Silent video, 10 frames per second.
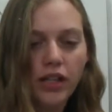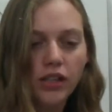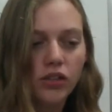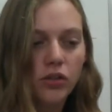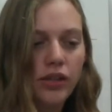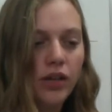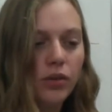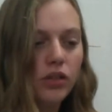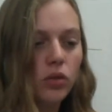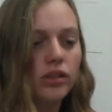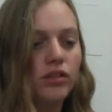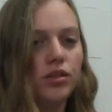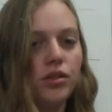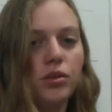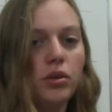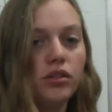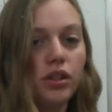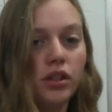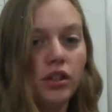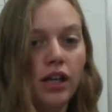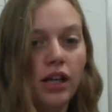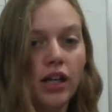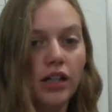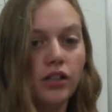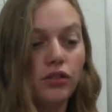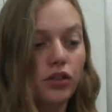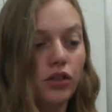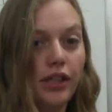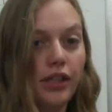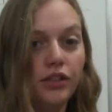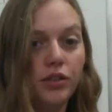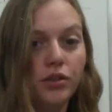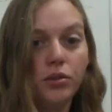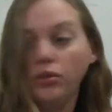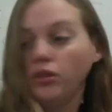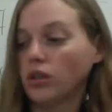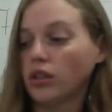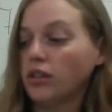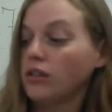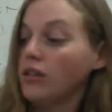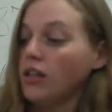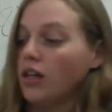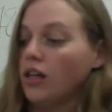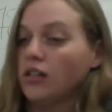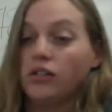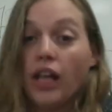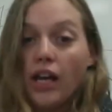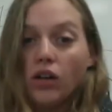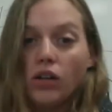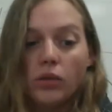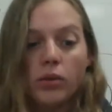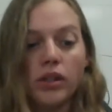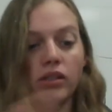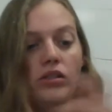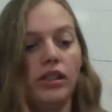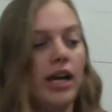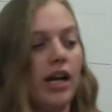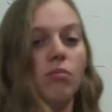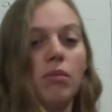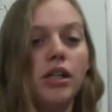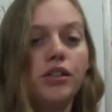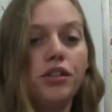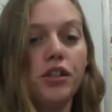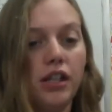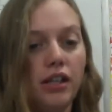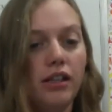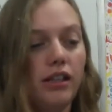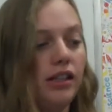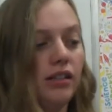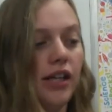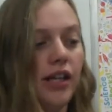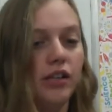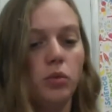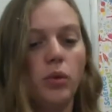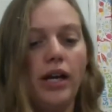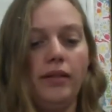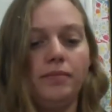So now we're going to turn our screen to your scale, and we're going to see how much these eggs weigh.